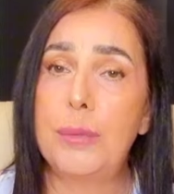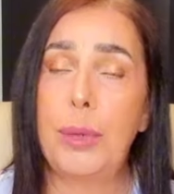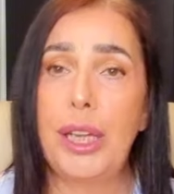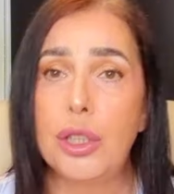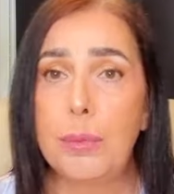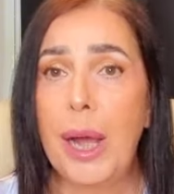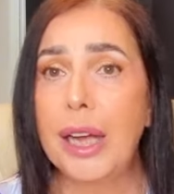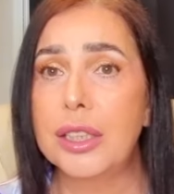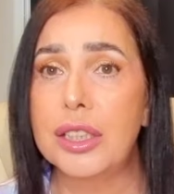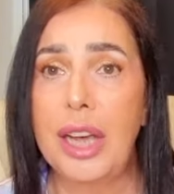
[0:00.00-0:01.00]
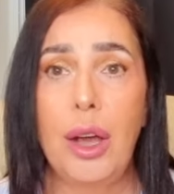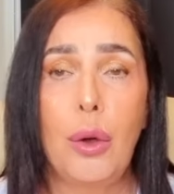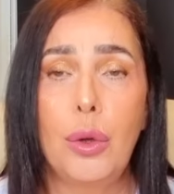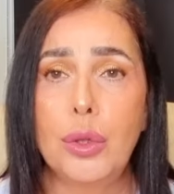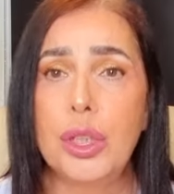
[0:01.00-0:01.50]
beach bags,
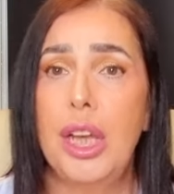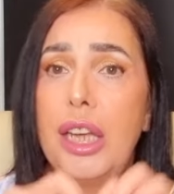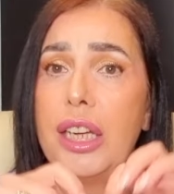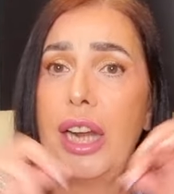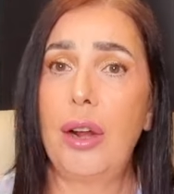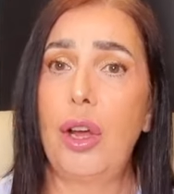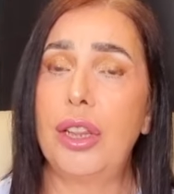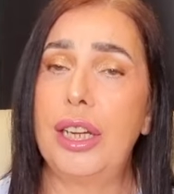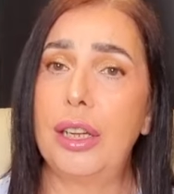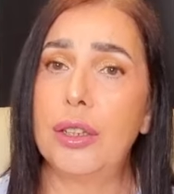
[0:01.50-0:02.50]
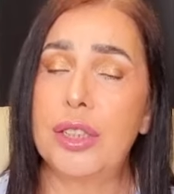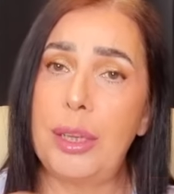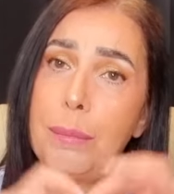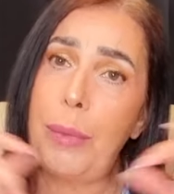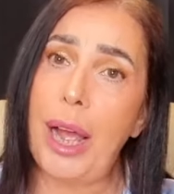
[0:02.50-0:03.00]
towels, you know, like the little
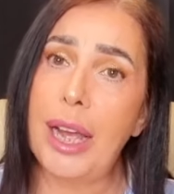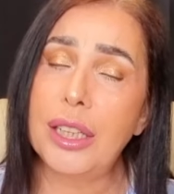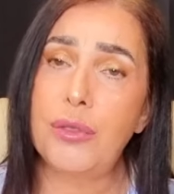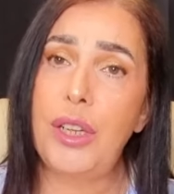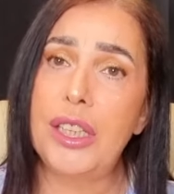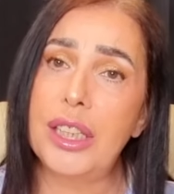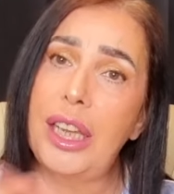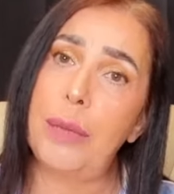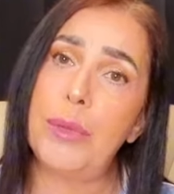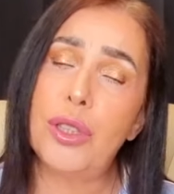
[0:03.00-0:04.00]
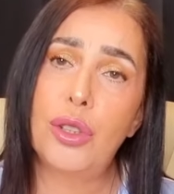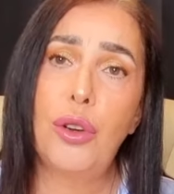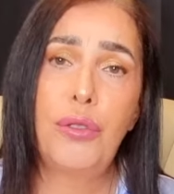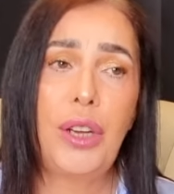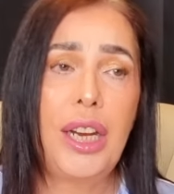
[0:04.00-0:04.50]
zip bags for you to keep your
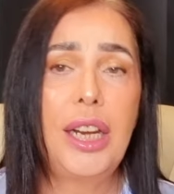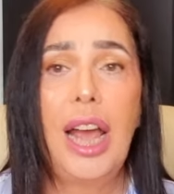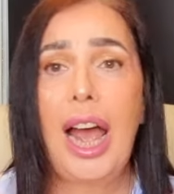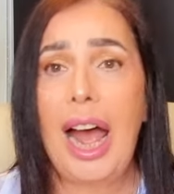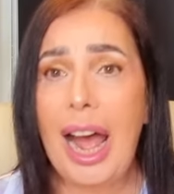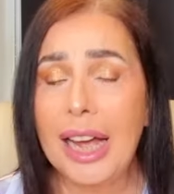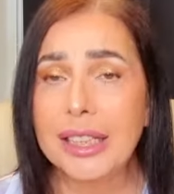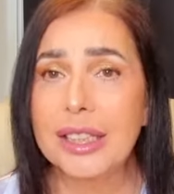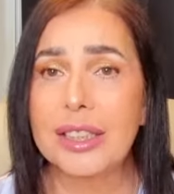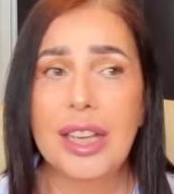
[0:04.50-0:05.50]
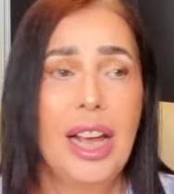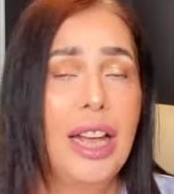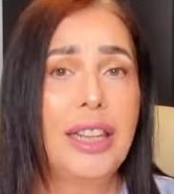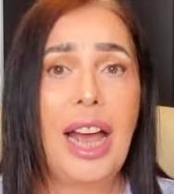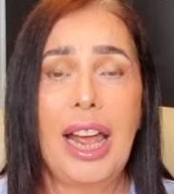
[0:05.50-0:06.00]
stuff in, hats.
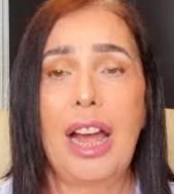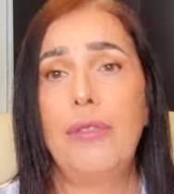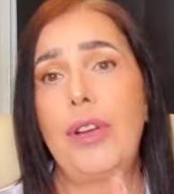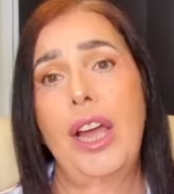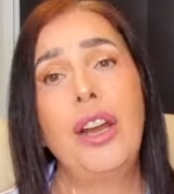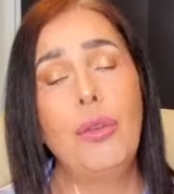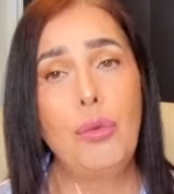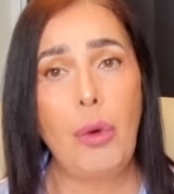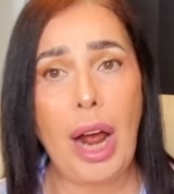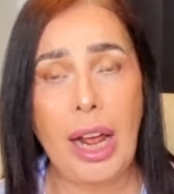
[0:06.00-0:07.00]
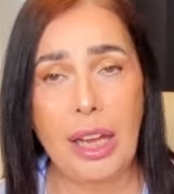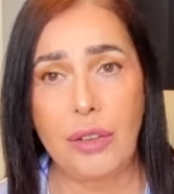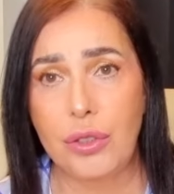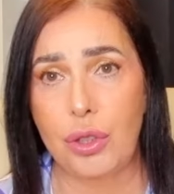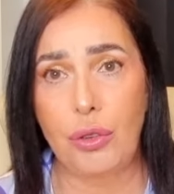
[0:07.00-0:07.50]
They have an array
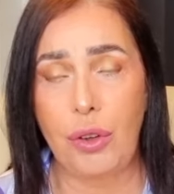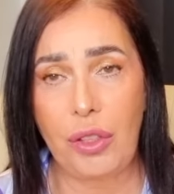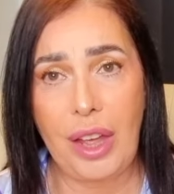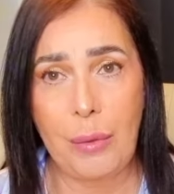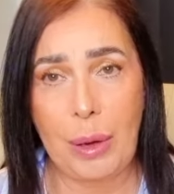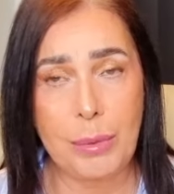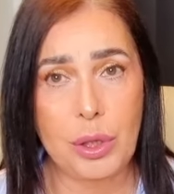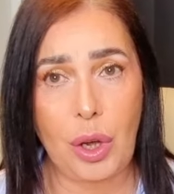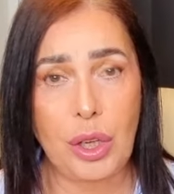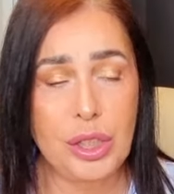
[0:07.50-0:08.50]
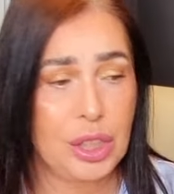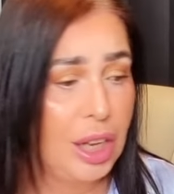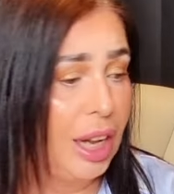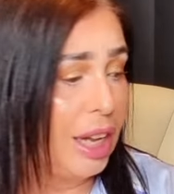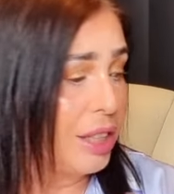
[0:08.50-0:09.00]
of stuff on their website.
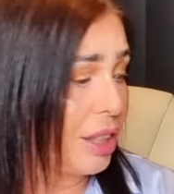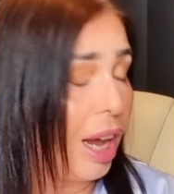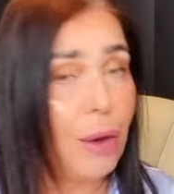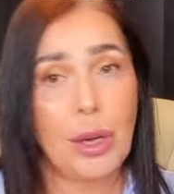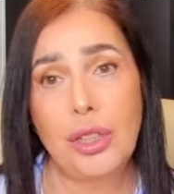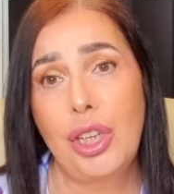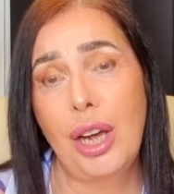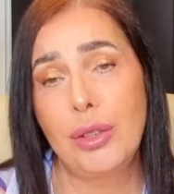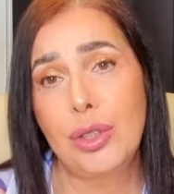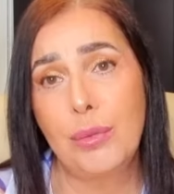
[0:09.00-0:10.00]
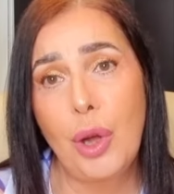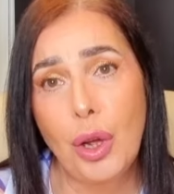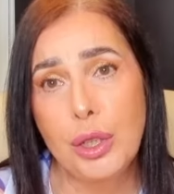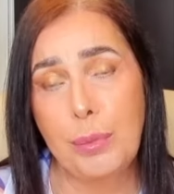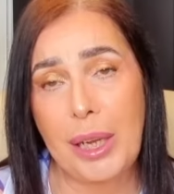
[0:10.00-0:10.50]
So I chose some
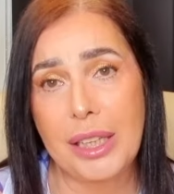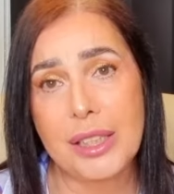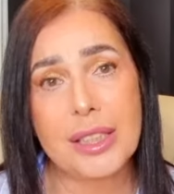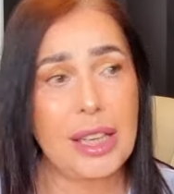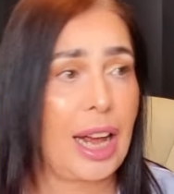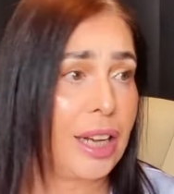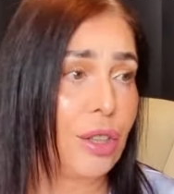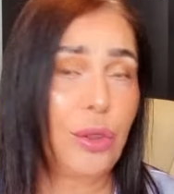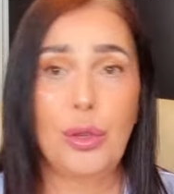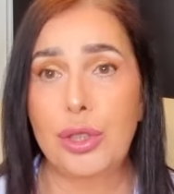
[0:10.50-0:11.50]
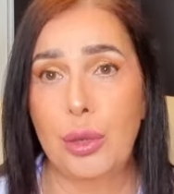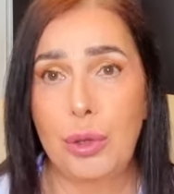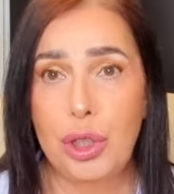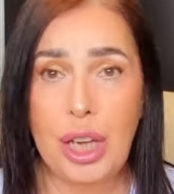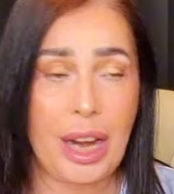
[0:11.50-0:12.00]
nice bits and I thought I
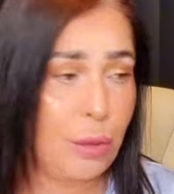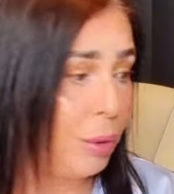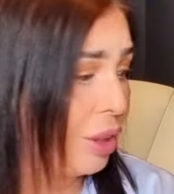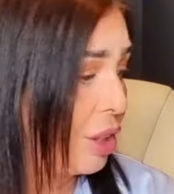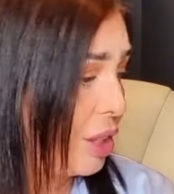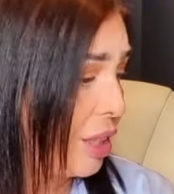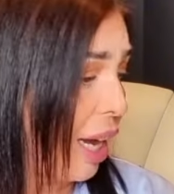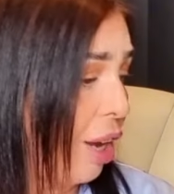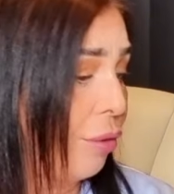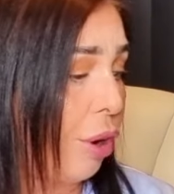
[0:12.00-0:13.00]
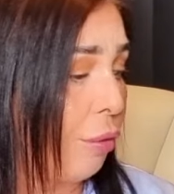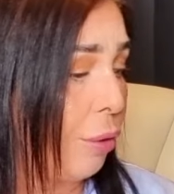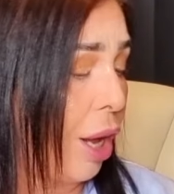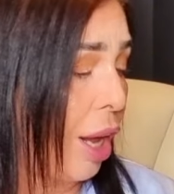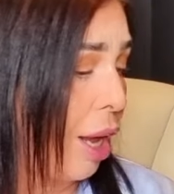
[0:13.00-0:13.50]
would share them with you today. I've
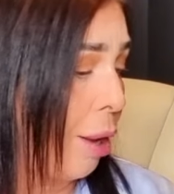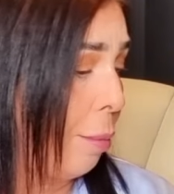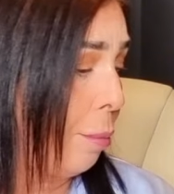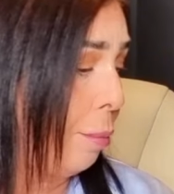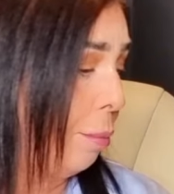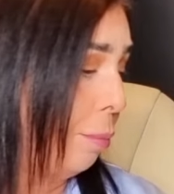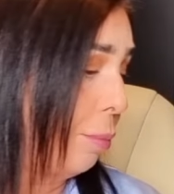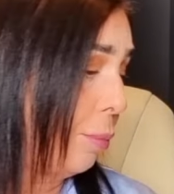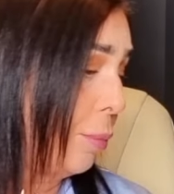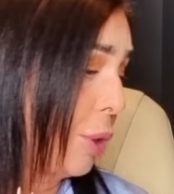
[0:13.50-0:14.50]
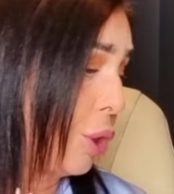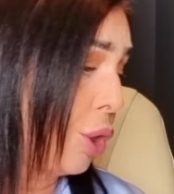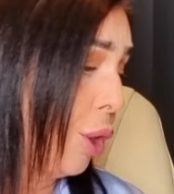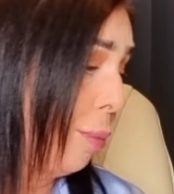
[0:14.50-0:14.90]
got um, two